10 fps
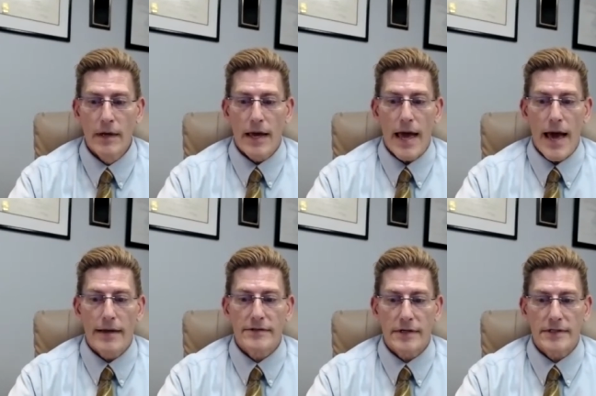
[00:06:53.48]

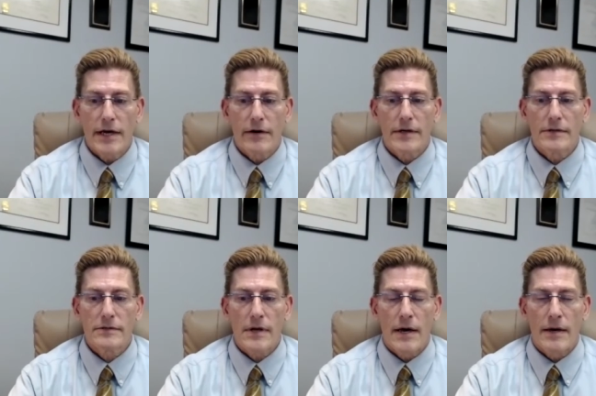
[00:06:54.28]
at
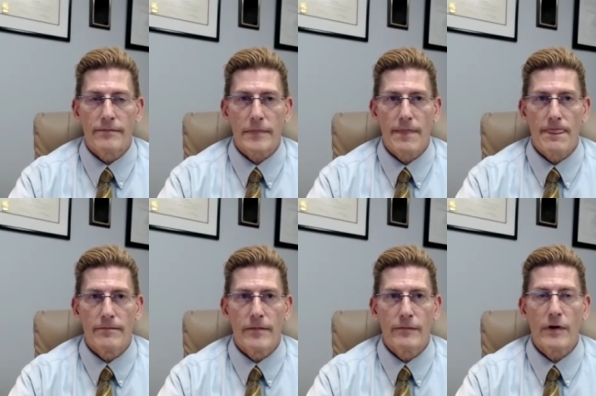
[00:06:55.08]
Cetera's, um,
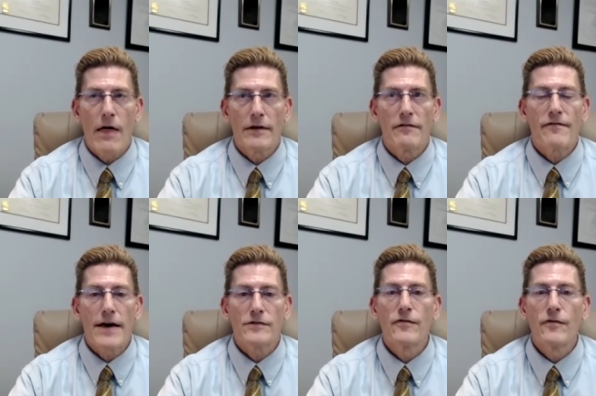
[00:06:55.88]
we call it a
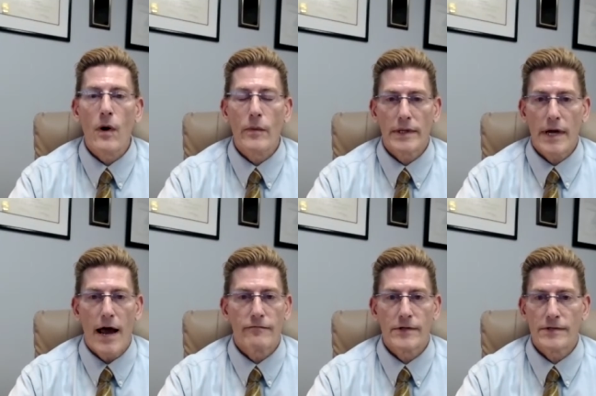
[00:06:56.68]
fast forward
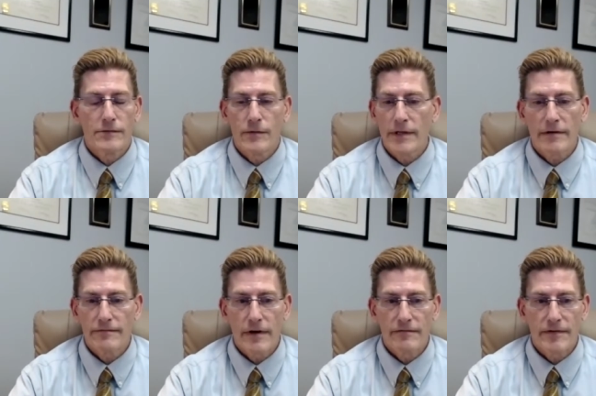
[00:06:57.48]
conference. It's really
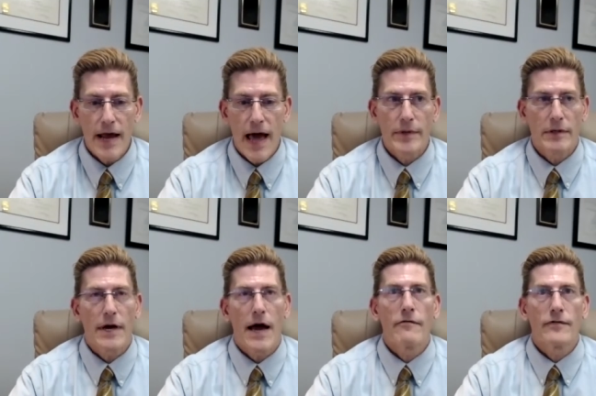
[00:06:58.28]
a, phenomenal
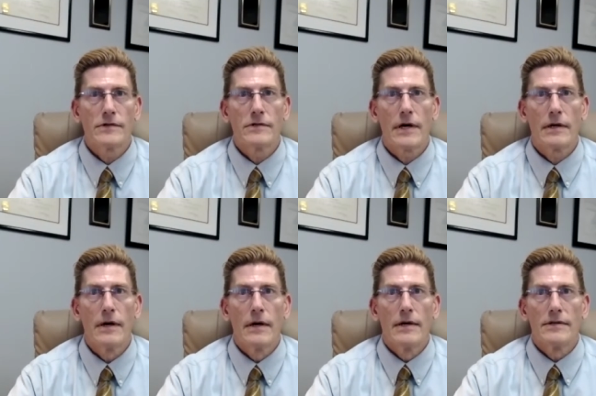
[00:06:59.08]
conference that
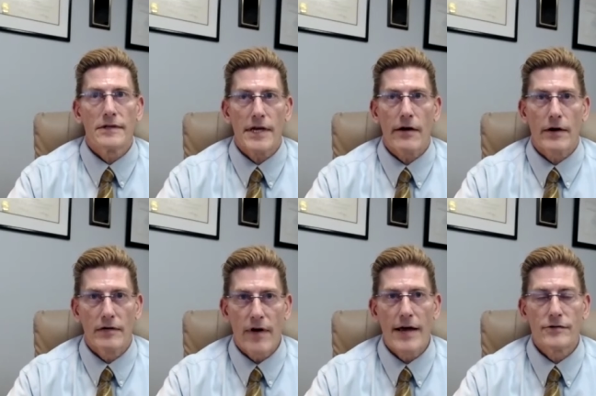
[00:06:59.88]
Cetera
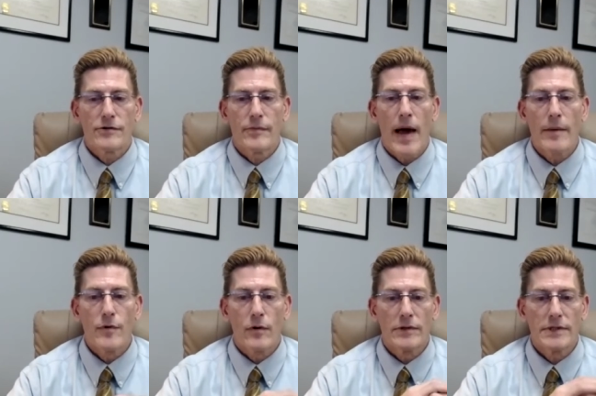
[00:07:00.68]
Advisors, my
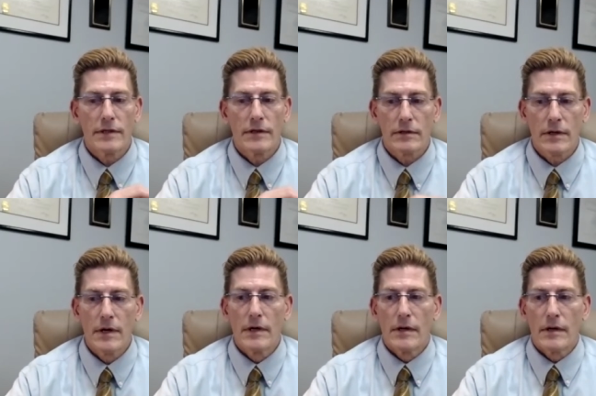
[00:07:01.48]
broker dealer,
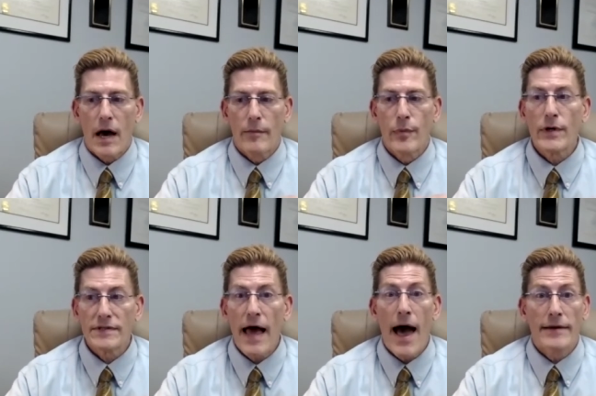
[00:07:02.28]
uh, puts
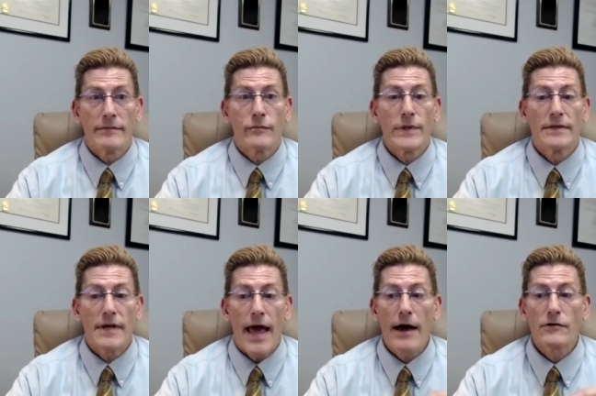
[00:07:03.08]
on. And it's
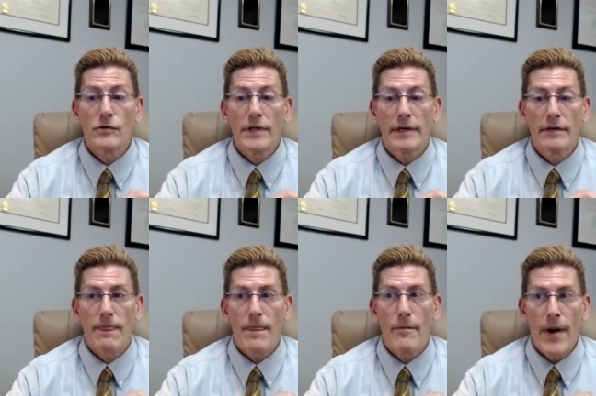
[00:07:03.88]
actually
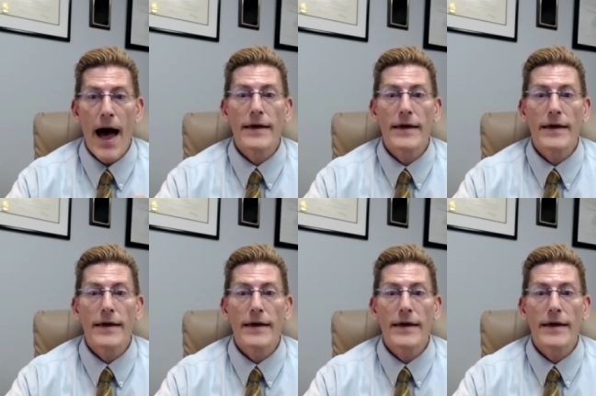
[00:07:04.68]
by